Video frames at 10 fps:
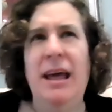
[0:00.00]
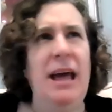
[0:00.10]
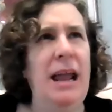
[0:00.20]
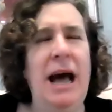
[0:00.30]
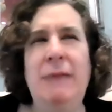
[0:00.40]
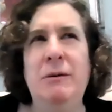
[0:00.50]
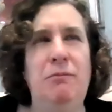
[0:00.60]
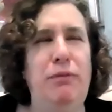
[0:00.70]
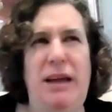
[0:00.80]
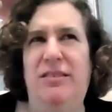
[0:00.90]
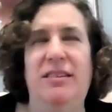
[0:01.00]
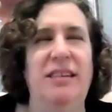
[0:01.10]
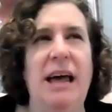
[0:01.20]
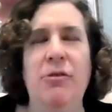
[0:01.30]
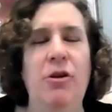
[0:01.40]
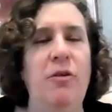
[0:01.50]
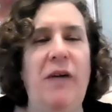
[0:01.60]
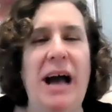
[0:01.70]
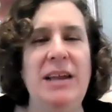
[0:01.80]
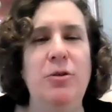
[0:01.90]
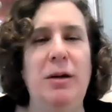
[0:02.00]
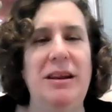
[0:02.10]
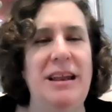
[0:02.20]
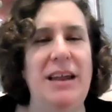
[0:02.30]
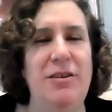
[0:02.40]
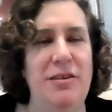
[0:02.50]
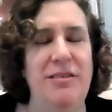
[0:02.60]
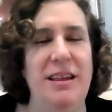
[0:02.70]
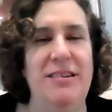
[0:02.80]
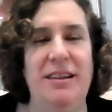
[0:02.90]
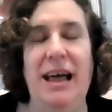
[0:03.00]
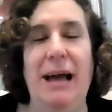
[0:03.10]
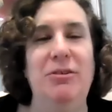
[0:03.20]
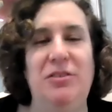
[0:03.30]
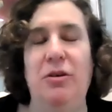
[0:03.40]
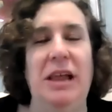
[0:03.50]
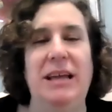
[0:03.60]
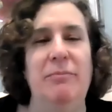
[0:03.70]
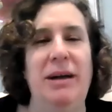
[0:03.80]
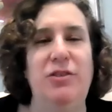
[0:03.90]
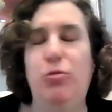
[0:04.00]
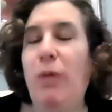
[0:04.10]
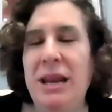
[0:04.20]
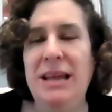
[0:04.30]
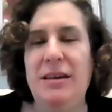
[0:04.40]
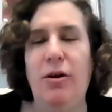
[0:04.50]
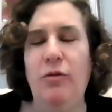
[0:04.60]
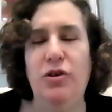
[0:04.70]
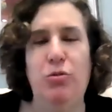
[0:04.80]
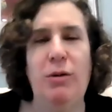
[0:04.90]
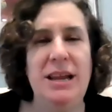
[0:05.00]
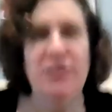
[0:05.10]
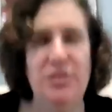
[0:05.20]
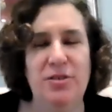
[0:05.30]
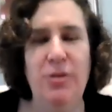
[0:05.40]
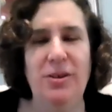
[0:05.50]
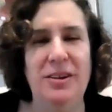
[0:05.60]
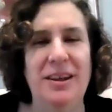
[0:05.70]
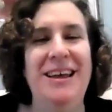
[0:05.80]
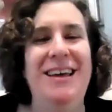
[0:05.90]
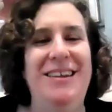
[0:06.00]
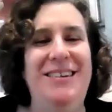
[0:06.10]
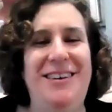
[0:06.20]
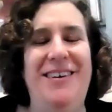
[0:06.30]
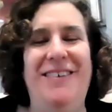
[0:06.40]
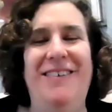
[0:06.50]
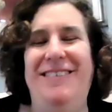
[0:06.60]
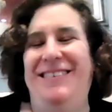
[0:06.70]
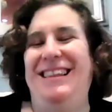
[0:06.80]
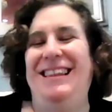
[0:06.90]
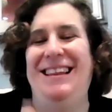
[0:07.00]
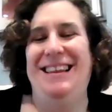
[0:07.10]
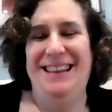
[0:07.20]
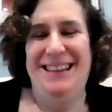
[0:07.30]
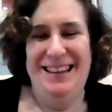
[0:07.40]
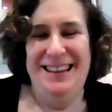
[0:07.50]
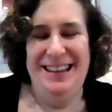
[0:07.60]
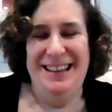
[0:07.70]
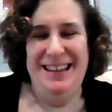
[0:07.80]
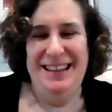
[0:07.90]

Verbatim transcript: And I'm impressed because I don't know if I knew what an editor did till I was like in my 20, over 20 years old. So, Max, do you want to tell us?